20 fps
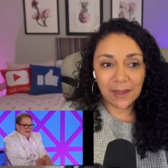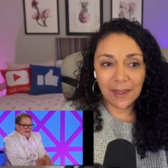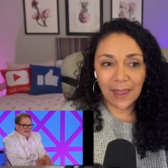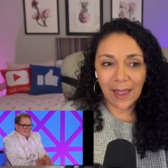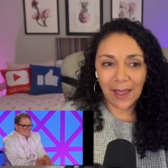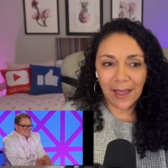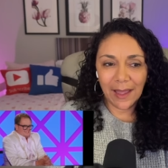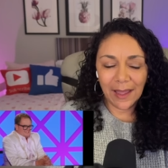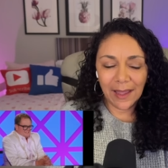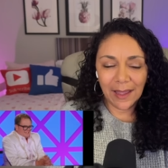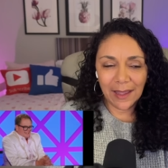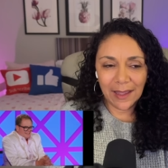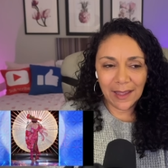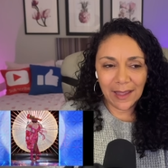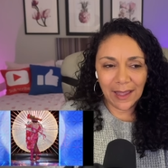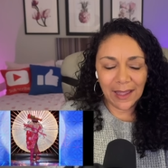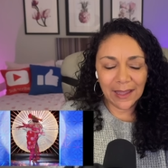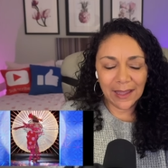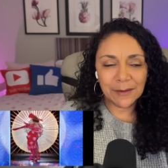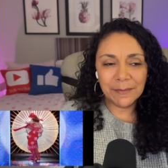Maybe
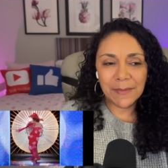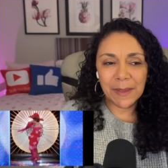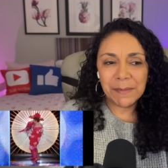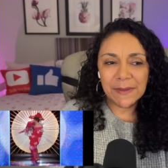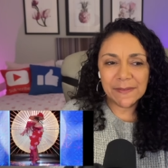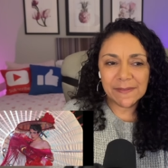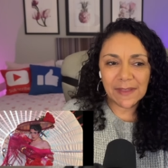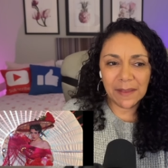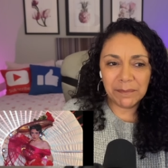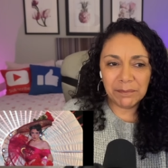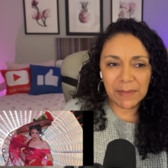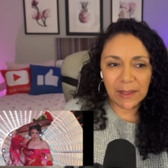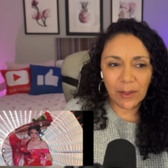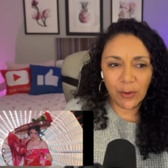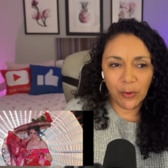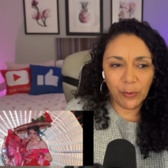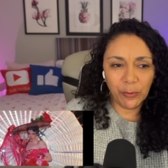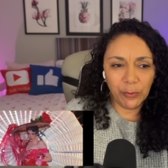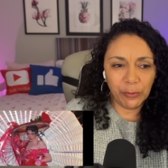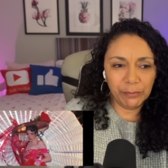it's that big
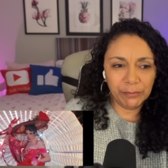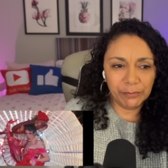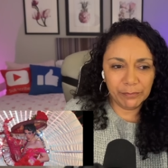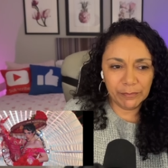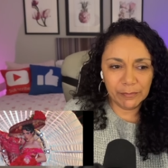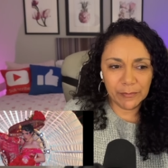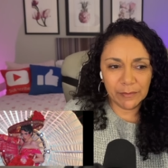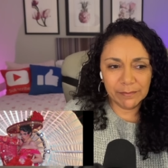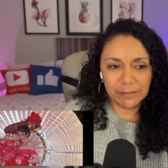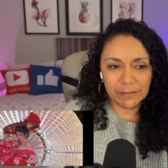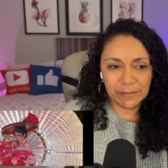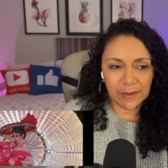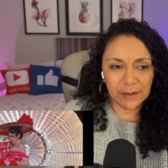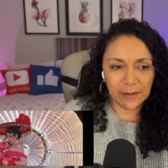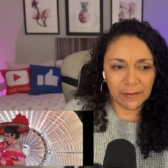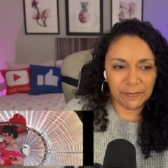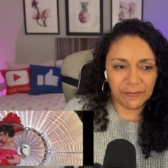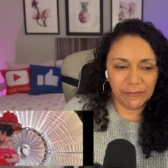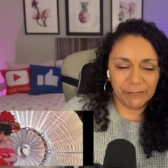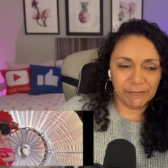old
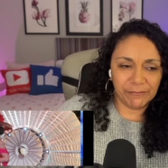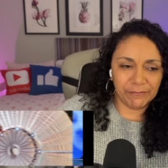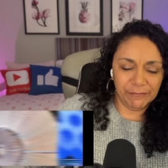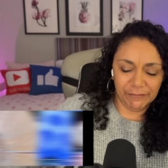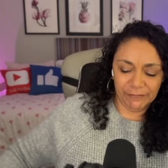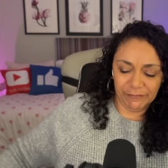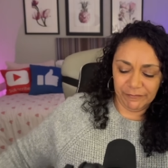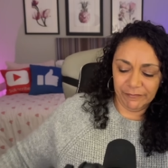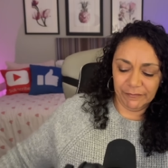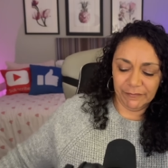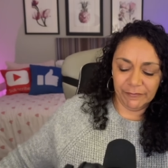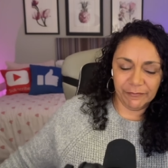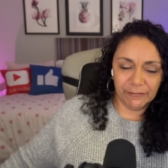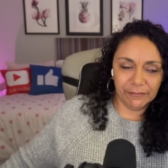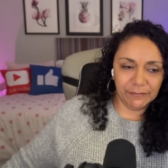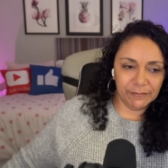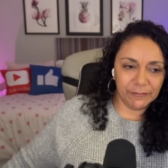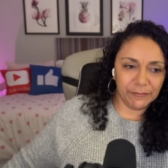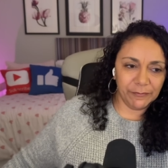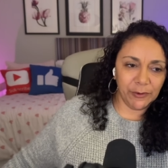the
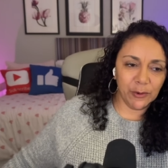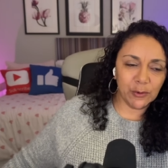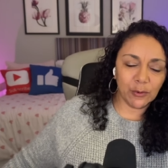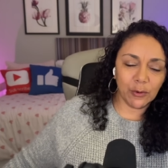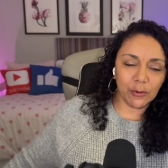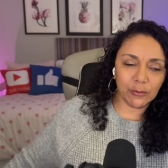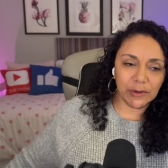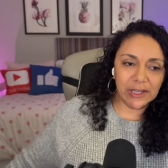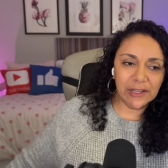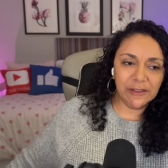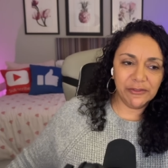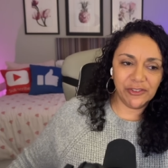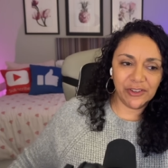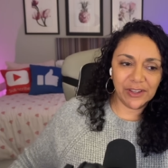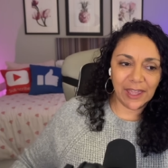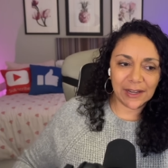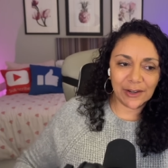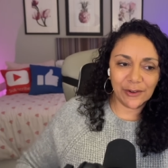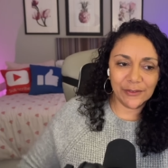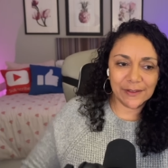funeral wreath she
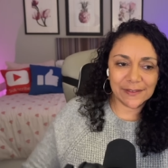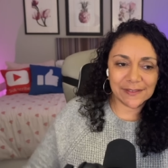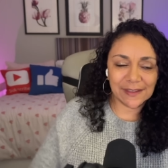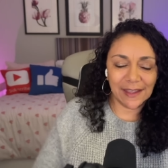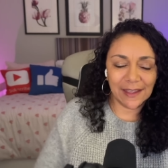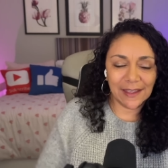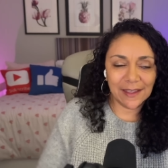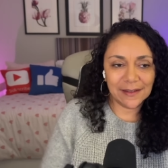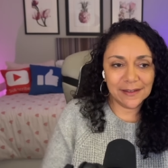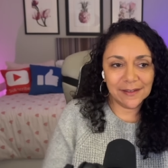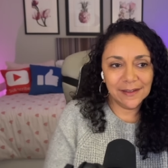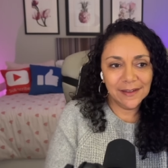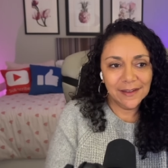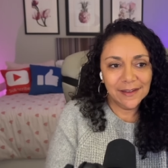got on the side.